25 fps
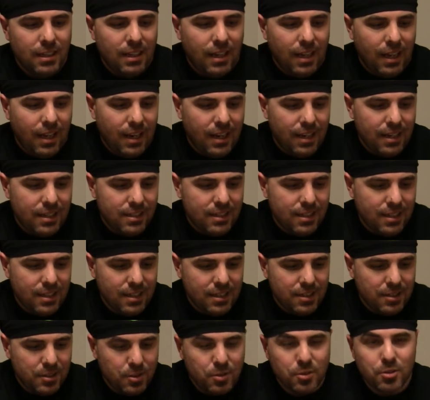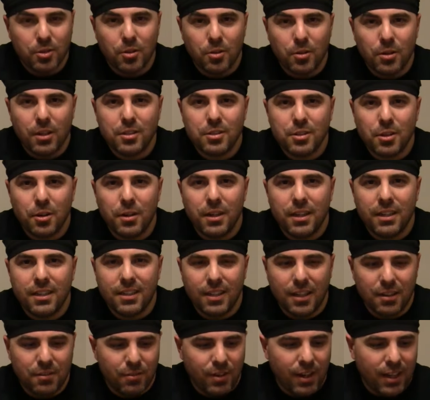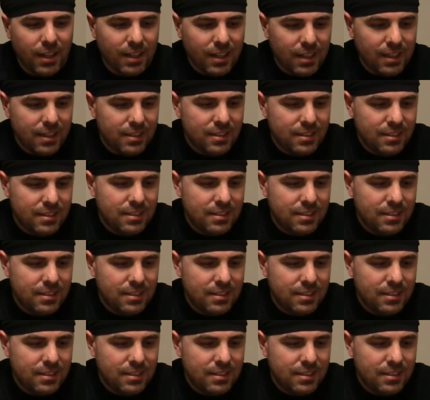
And so let's go ahead and unveil it.